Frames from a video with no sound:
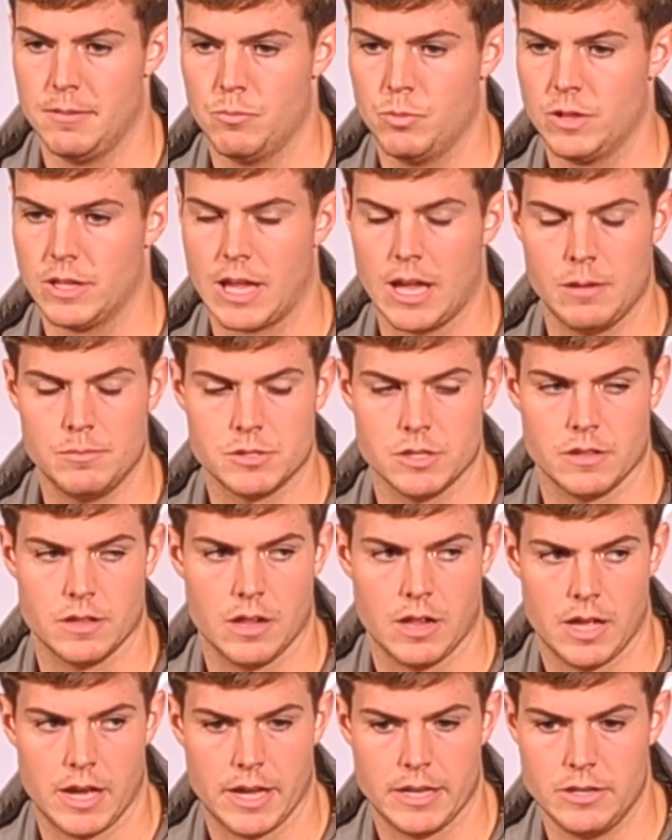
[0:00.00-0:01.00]
when the game's on the
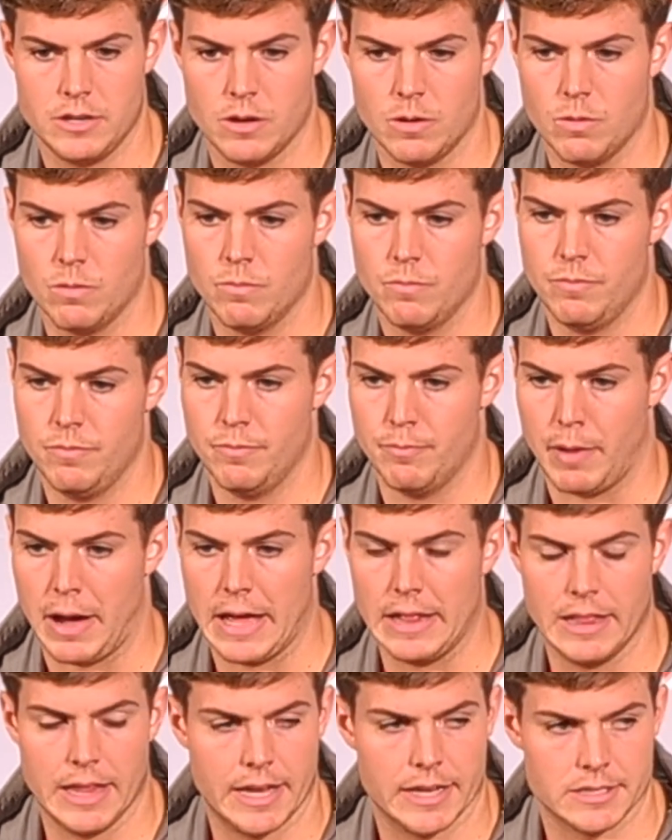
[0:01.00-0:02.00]
line, you know,
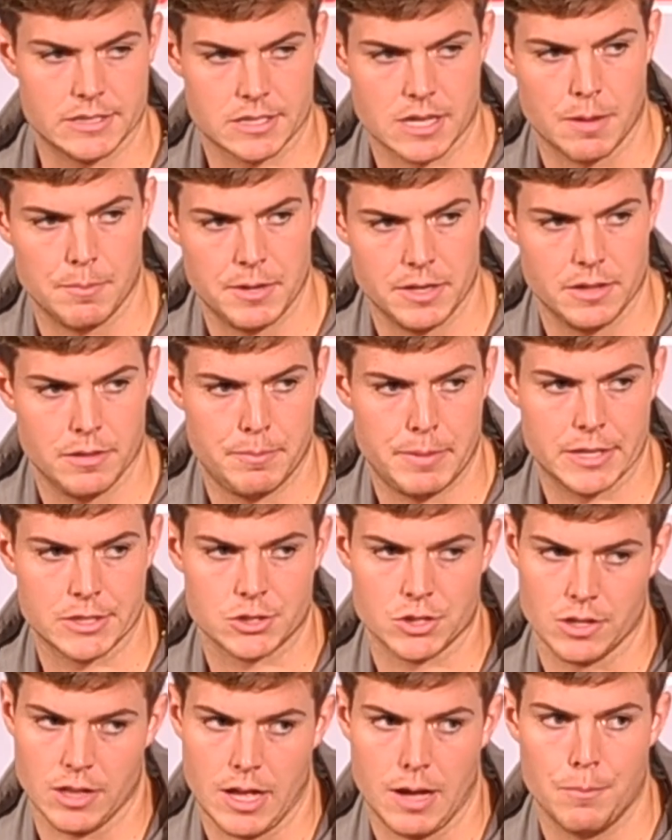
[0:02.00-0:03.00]
my legs come into the
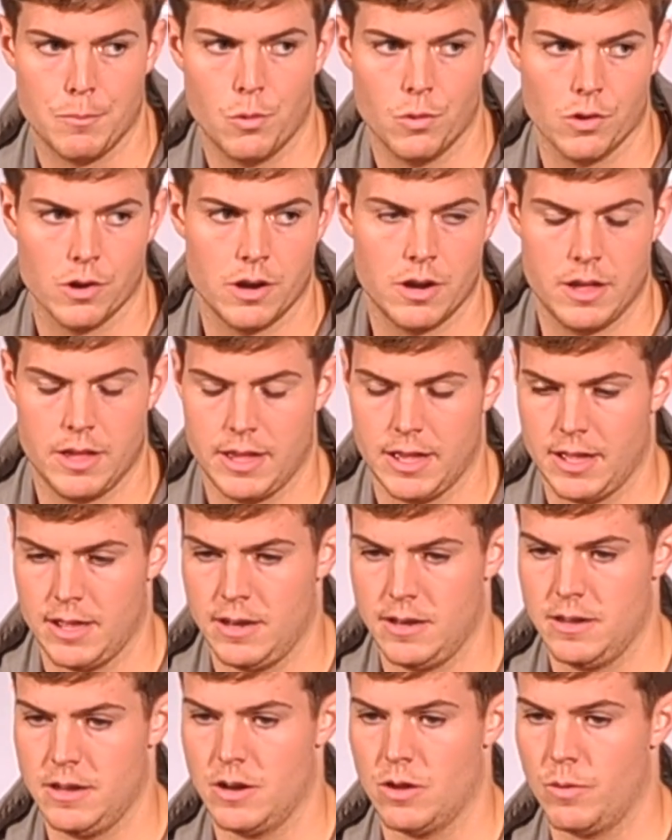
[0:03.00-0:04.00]
picture a lot more.
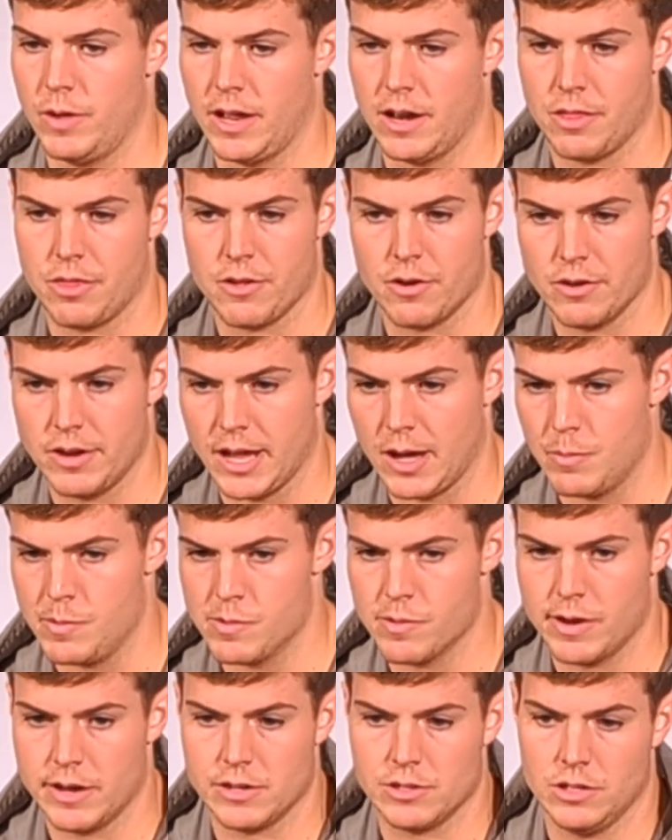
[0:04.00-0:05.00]
And, you know, we had a third down.
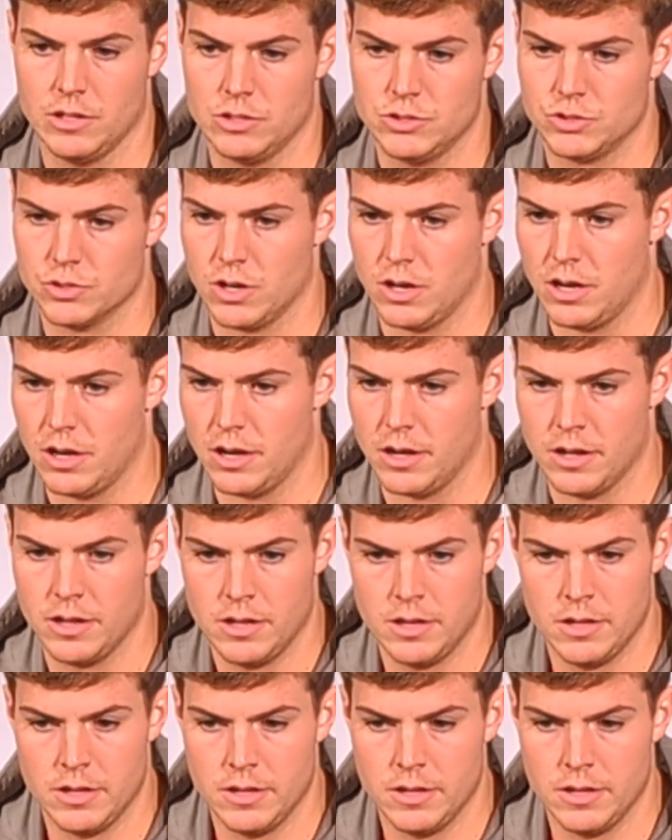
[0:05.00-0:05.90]
We ran a little draw.